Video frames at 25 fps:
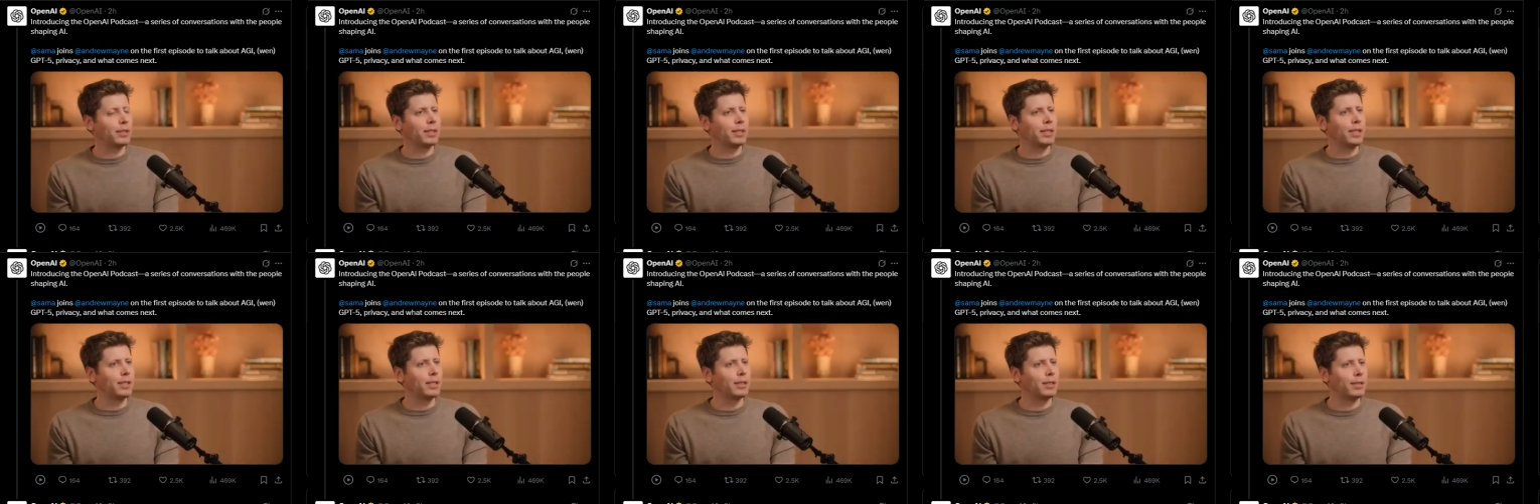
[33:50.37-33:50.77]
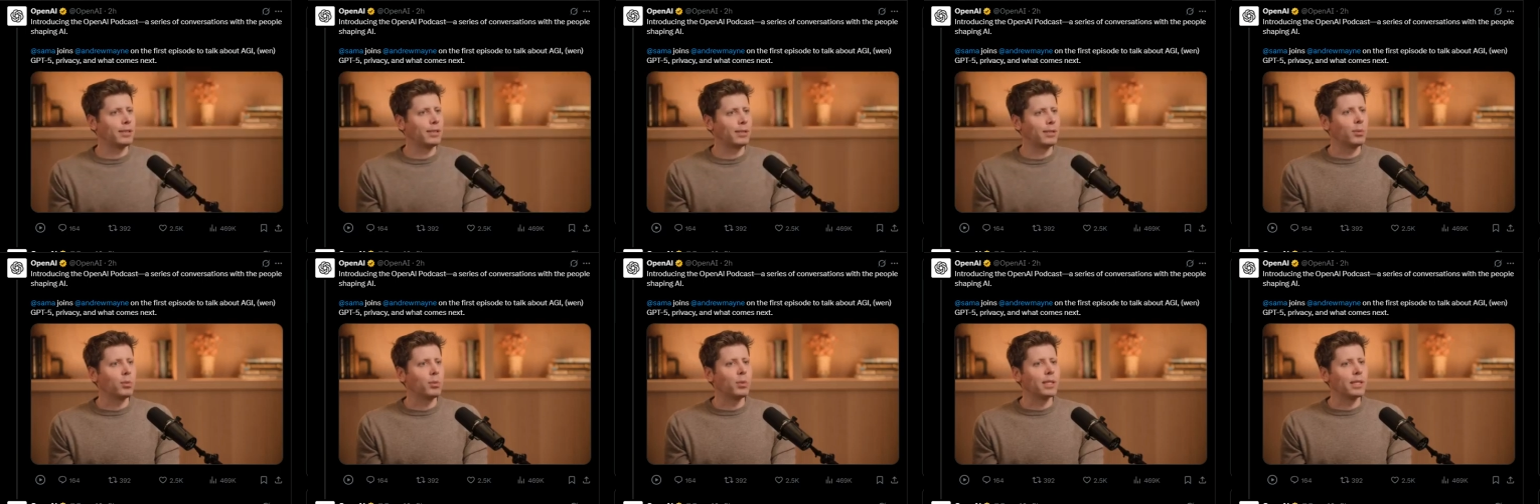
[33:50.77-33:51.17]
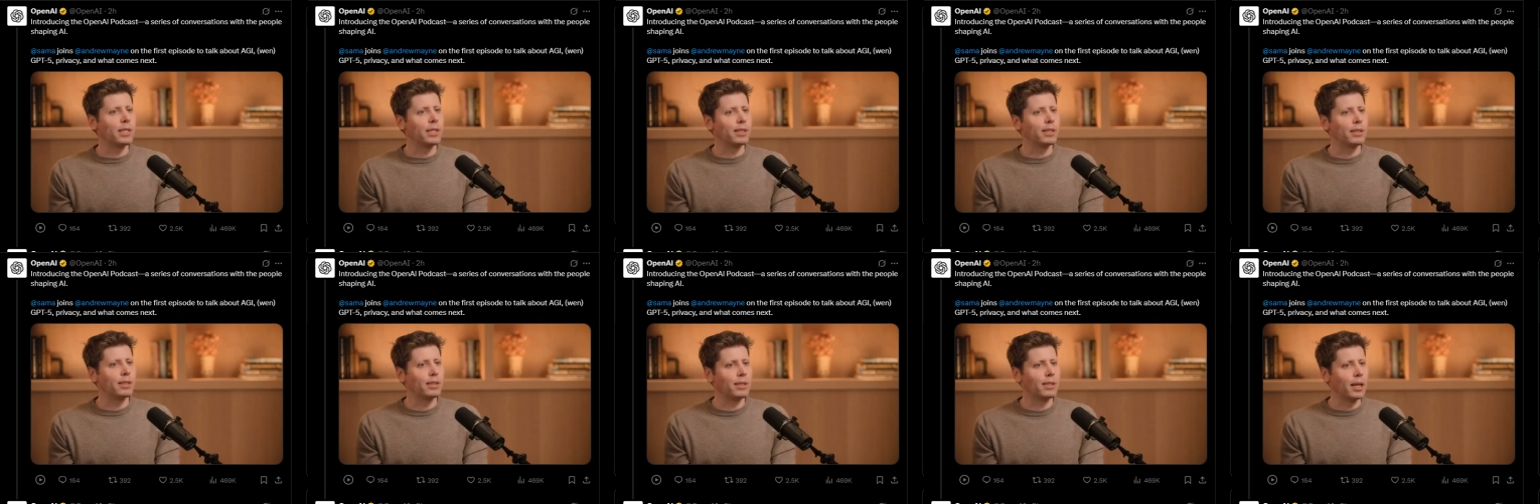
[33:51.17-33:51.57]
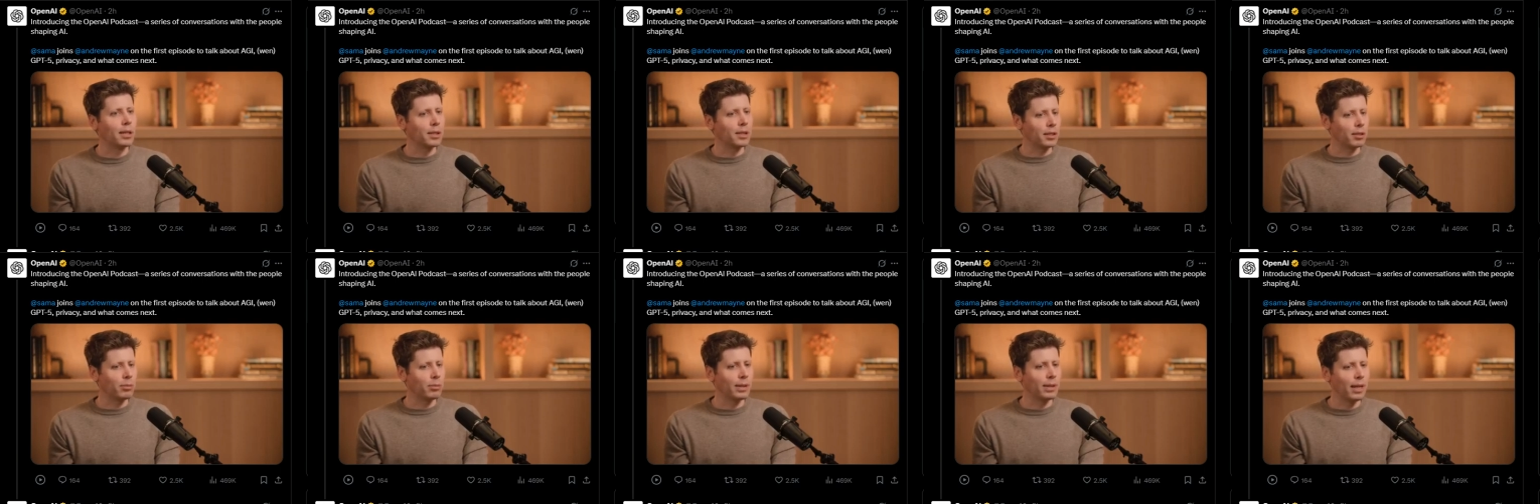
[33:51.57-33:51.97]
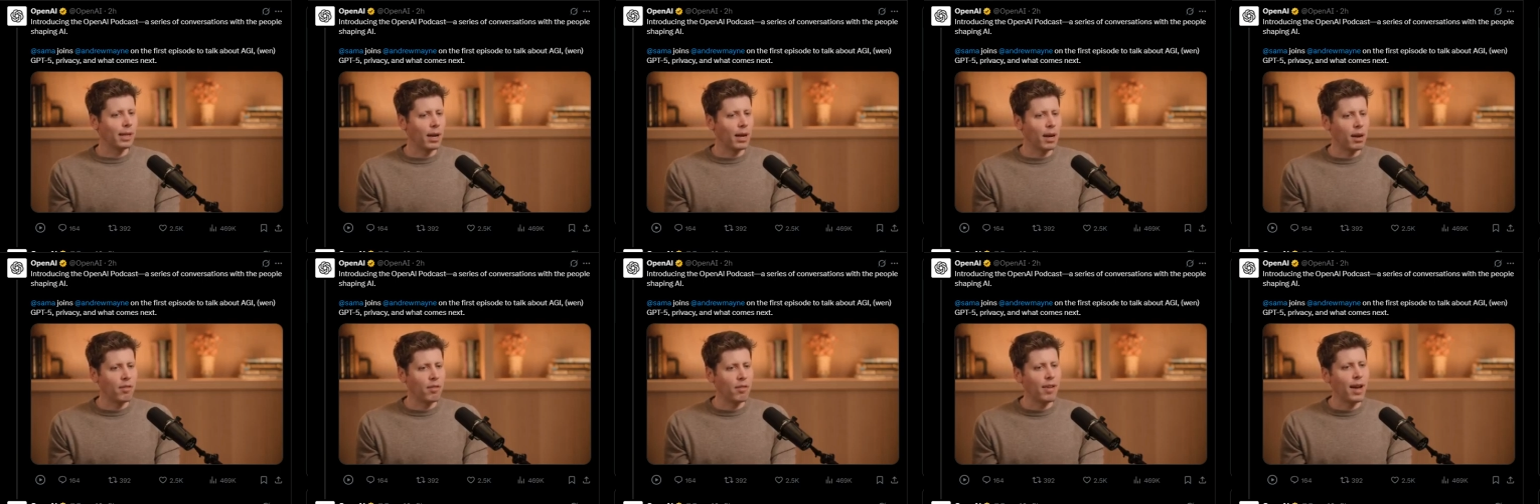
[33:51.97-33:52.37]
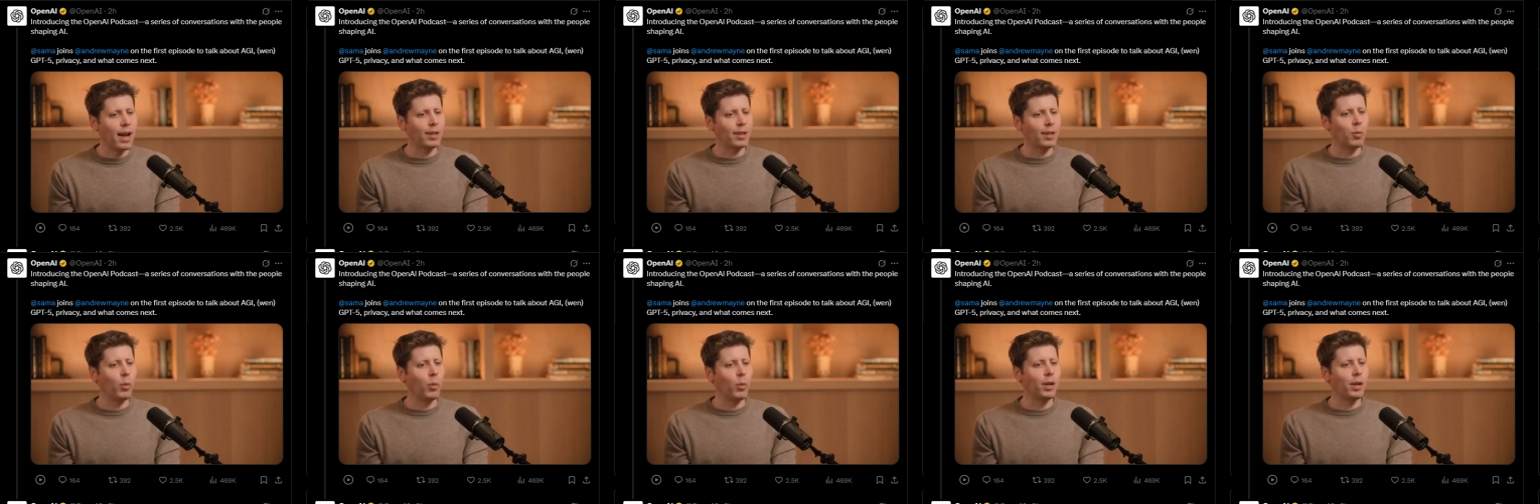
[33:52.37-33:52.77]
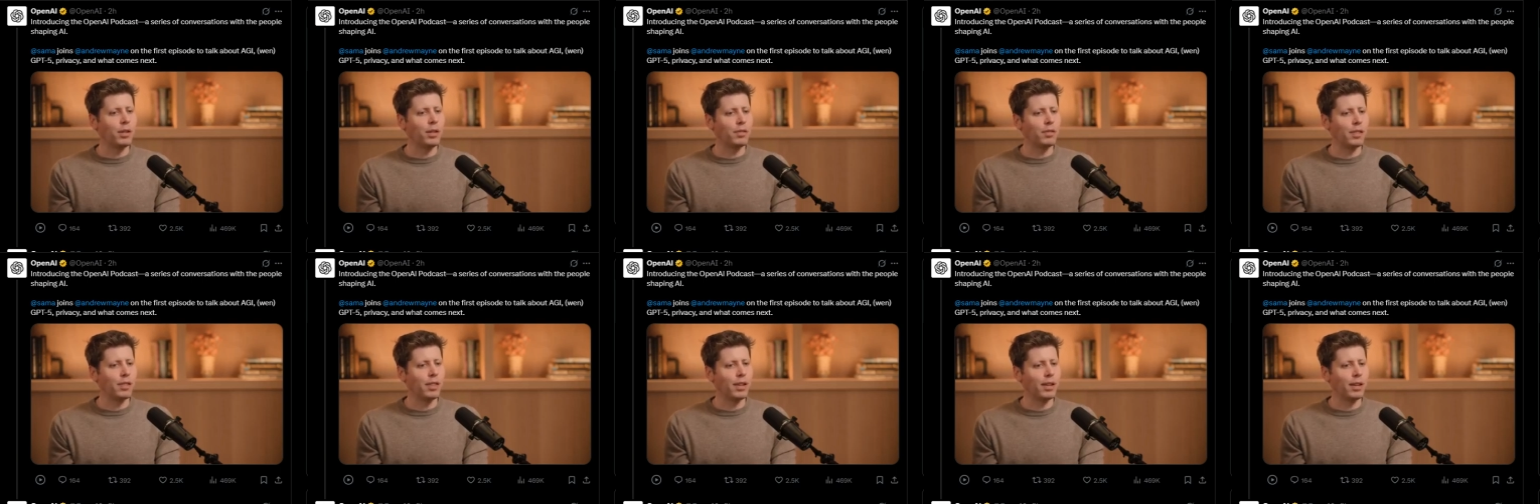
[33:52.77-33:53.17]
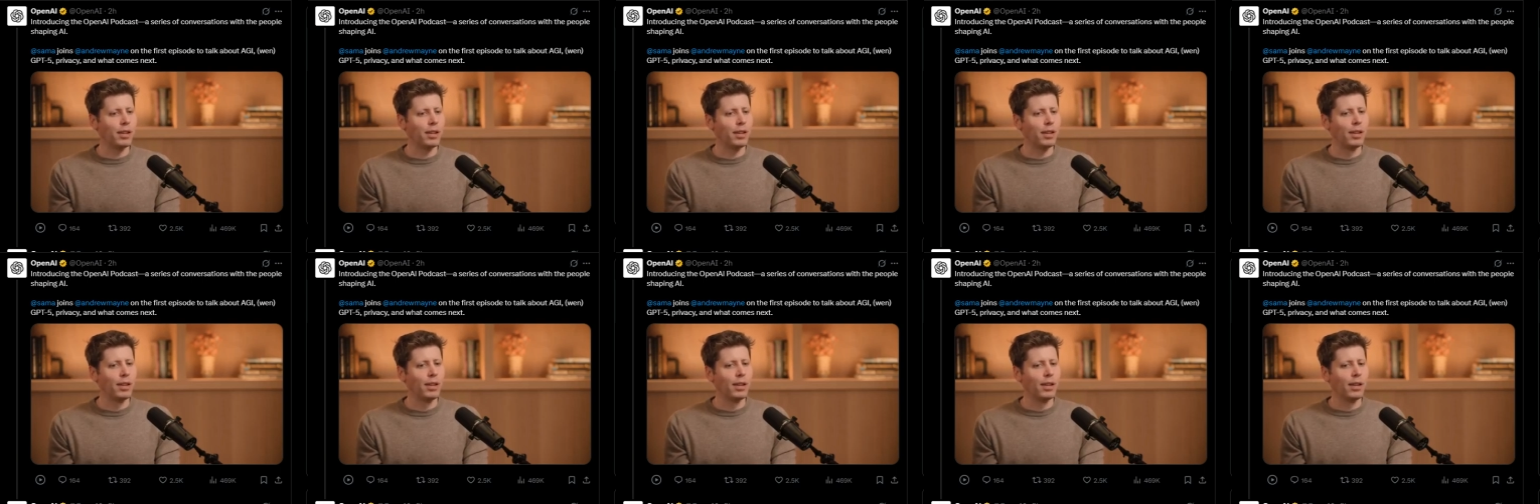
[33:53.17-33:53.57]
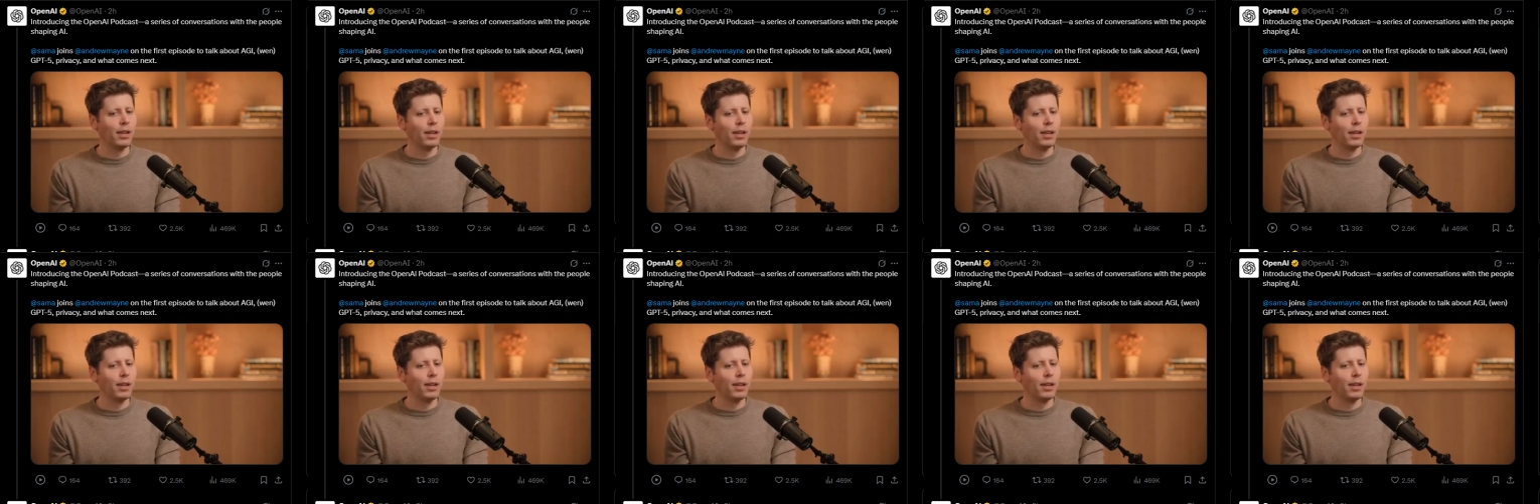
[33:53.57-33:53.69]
models can reason a little bit. And in fact, one of the